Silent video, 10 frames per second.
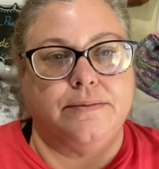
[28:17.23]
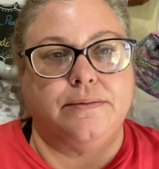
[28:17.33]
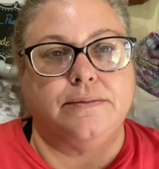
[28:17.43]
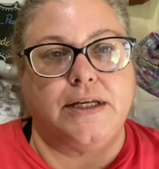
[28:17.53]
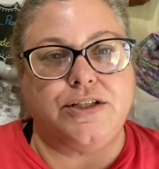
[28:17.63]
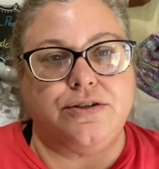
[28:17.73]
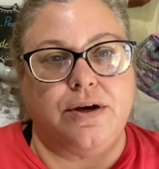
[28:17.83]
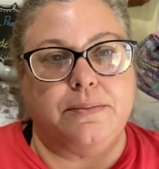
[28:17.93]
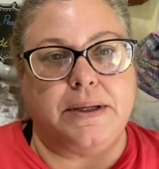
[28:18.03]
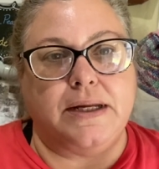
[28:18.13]
let you
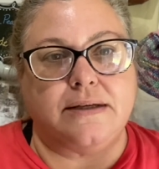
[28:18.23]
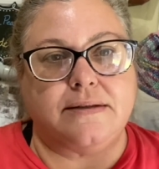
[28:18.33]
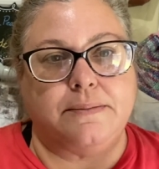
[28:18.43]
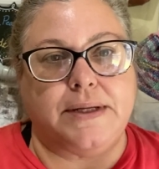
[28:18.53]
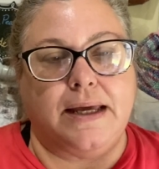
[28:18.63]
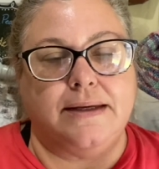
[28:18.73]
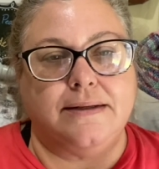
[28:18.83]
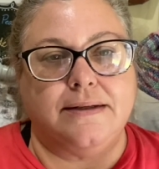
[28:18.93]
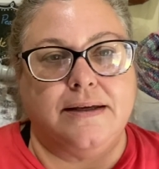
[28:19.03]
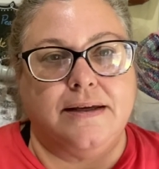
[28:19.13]
know my next update.
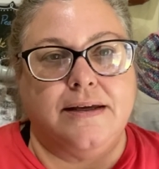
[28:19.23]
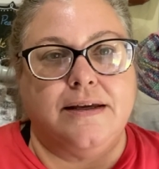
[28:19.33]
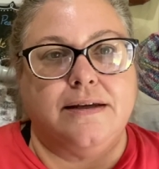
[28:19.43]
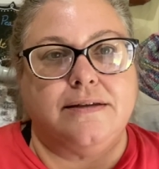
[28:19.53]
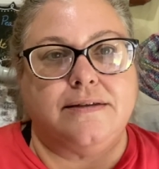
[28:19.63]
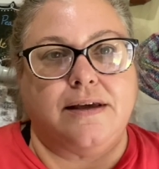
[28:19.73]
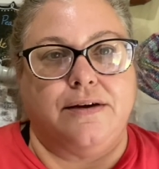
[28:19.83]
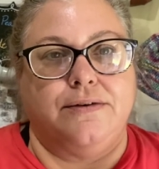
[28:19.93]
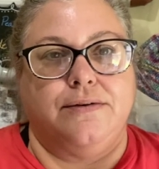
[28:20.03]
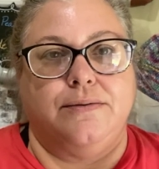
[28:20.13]

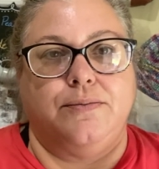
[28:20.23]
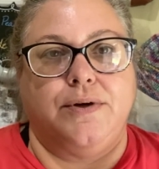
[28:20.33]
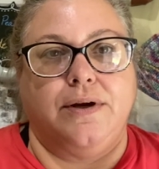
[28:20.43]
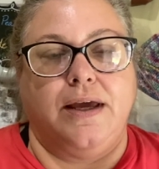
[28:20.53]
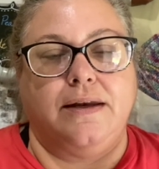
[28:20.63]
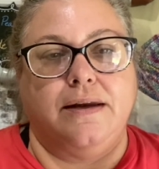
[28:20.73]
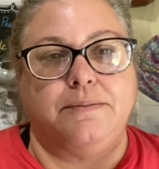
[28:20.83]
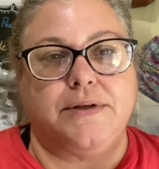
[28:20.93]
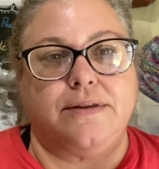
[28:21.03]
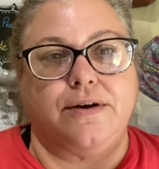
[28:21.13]
So we're heading
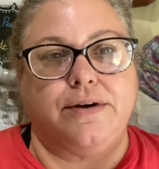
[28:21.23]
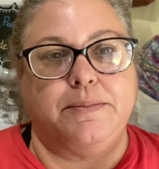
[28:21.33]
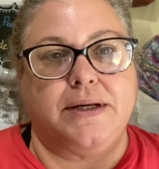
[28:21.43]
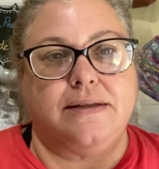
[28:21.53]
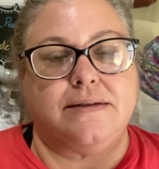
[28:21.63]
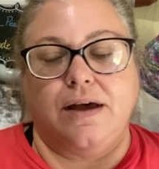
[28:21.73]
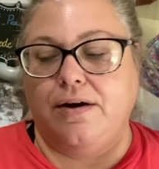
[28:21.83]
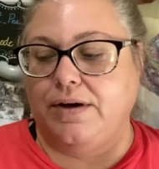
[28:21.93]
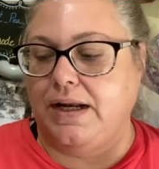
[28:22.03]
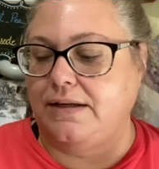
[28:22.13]
up to 30 minutes
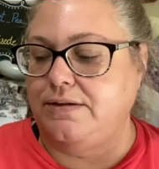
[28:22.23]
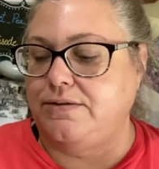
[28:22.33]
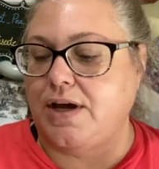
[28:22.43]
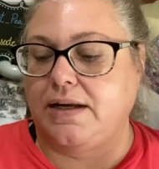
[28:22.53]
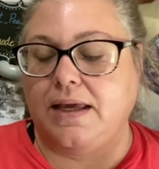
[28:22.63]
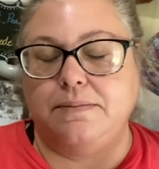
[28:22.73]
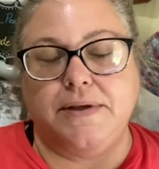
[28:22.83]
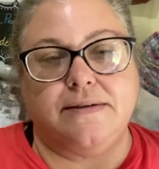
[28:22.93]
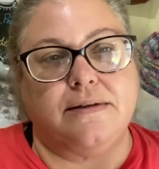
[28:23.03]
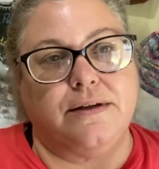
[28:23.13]
long, and I do try to keep
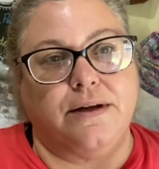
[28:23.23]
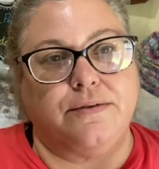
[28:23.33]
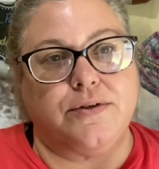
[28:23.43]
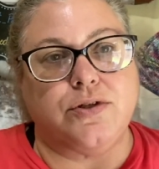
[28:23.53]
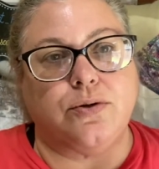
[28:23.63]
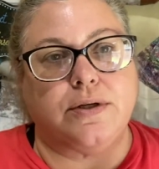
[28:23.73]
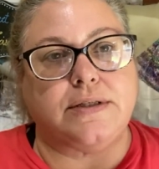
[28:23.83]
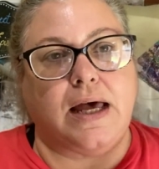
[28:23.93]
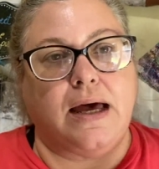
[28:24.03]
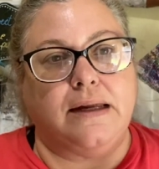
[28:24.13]
these a little on the short
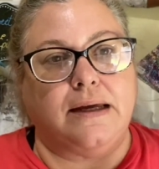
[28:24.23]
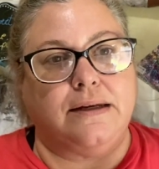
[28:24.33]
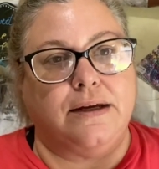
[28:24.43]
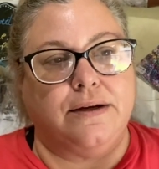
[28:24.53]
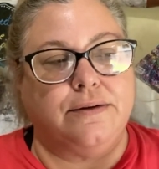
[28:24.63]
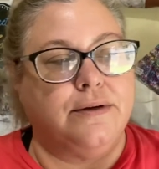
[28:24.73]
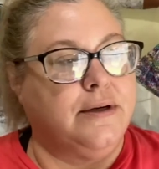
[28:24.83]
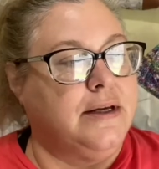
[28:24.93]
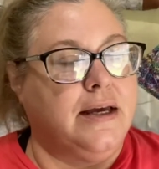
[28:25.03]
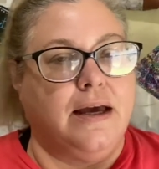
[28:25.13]
side. I know
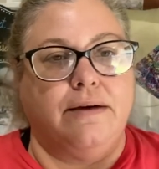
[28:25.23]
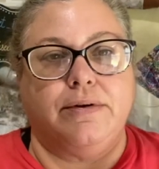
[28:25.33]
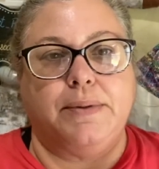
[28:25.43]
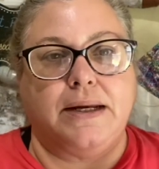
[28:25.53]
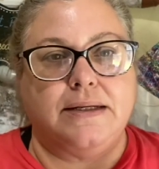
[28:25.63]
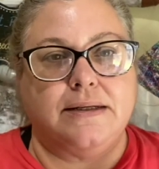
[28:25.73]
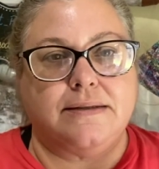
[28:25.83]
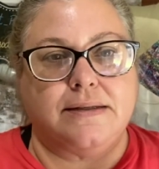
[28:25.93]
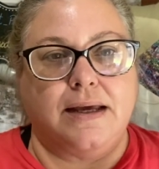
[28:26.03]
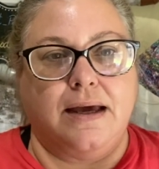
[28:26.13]
everybody
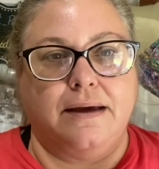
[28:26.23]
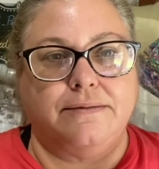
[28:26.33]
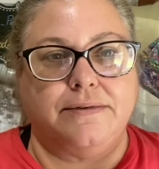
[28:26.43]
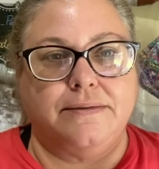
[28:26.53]
doesn't have